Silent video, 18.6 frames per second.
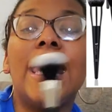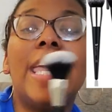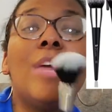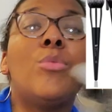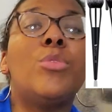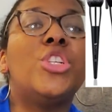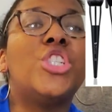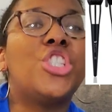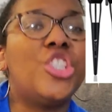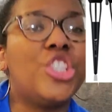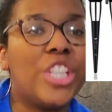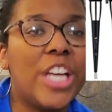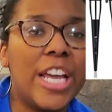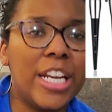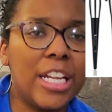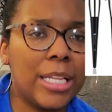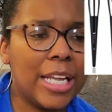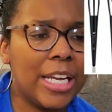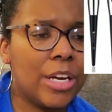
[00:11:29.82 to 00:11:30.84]
it was
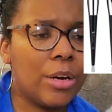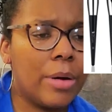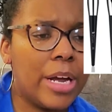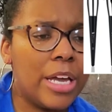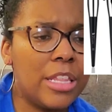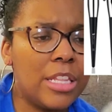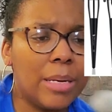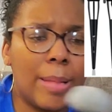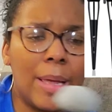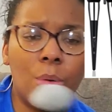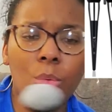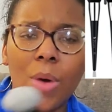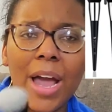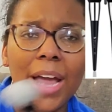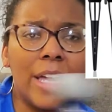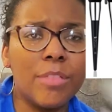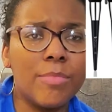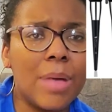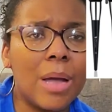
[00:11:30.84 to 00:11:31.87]
shedding like crazy. I'm like,
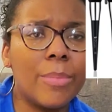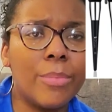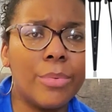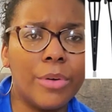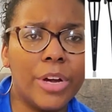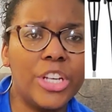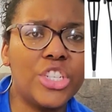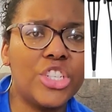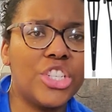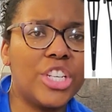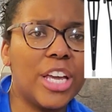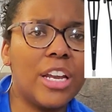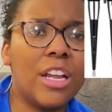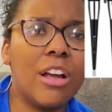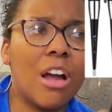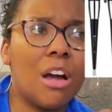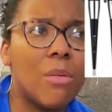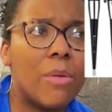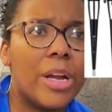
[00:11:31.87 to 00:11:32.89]
why is my brush
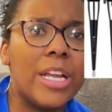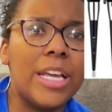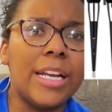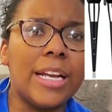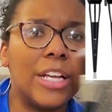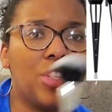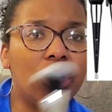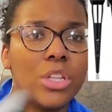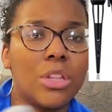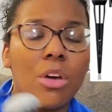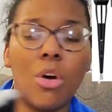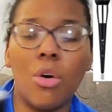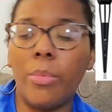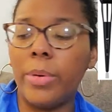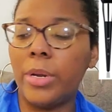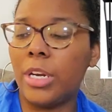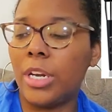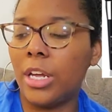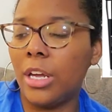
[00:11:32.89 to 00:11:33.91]
shedding already? And I just
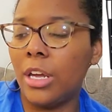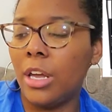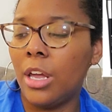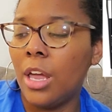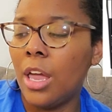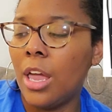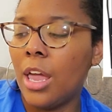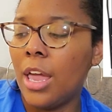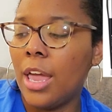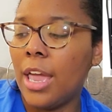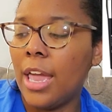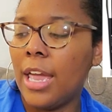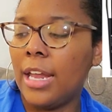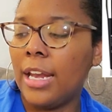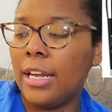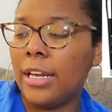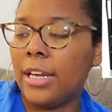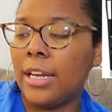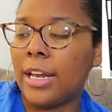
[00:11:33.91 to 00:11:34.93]
opened it.
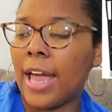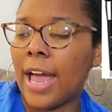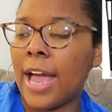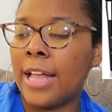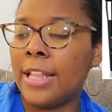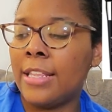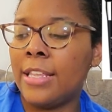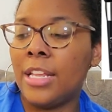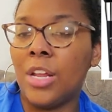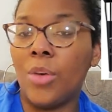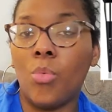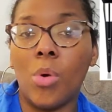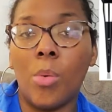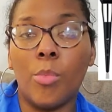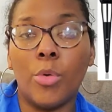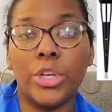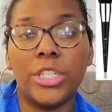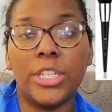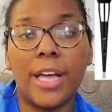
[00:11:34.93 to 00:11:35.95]
And I did it
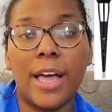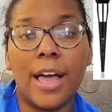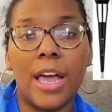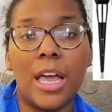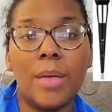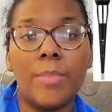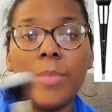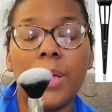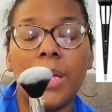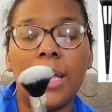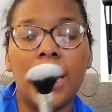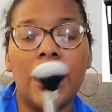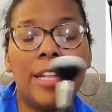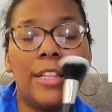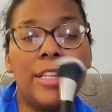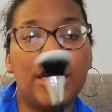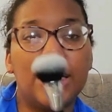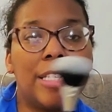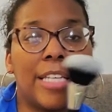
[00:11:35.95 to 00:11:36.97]
one more time
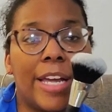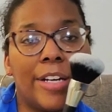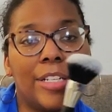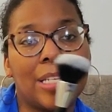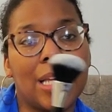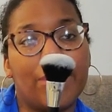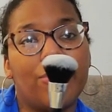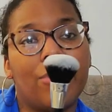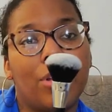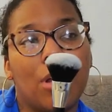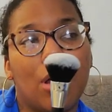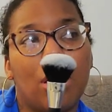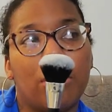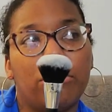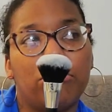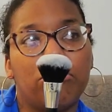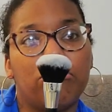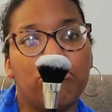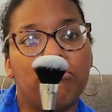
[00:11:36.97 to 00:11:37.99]
and the entire top fell off.
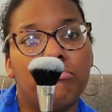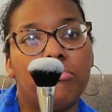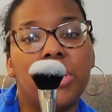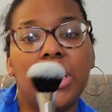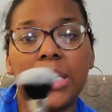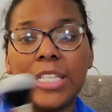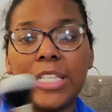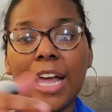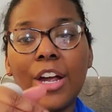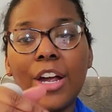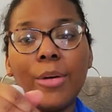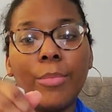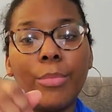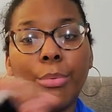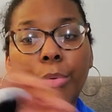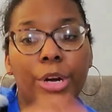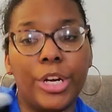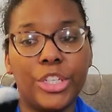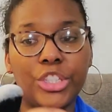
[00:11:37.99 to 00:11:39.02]
The entire
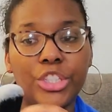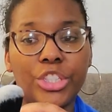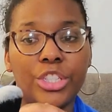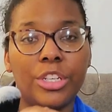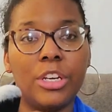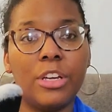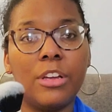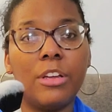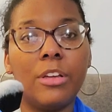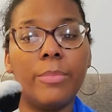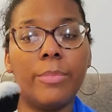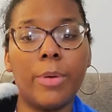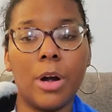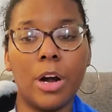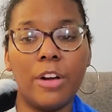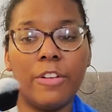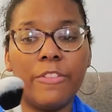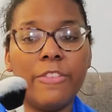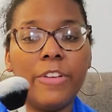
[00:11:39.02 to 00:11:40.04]
brush
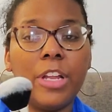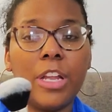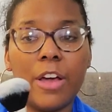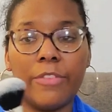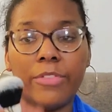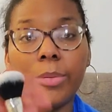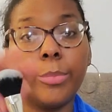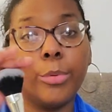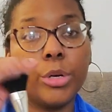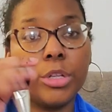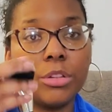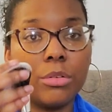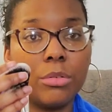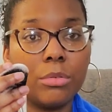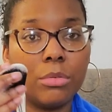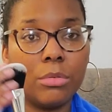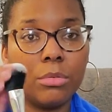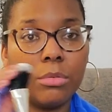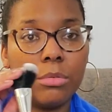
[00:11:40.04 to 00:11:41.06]
part fell off, the bristle,